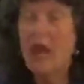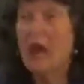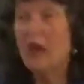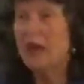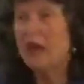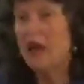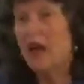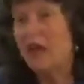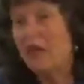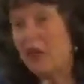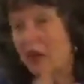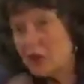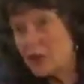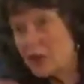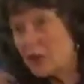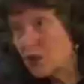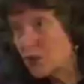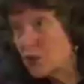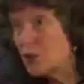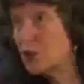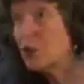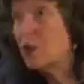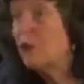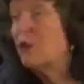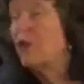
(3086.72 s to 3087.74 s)
Now, those
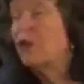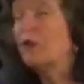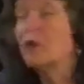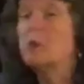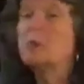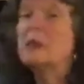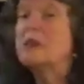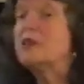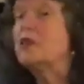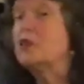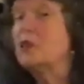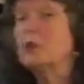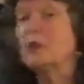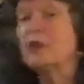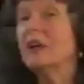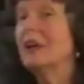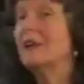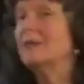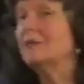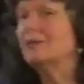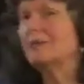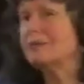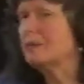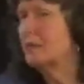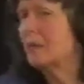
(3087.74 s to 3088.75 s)
two films are doing
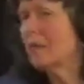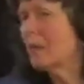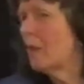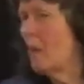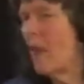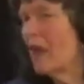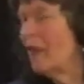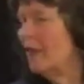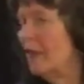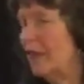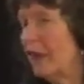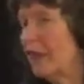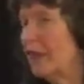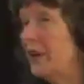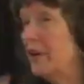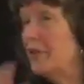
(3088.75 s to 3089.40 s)
very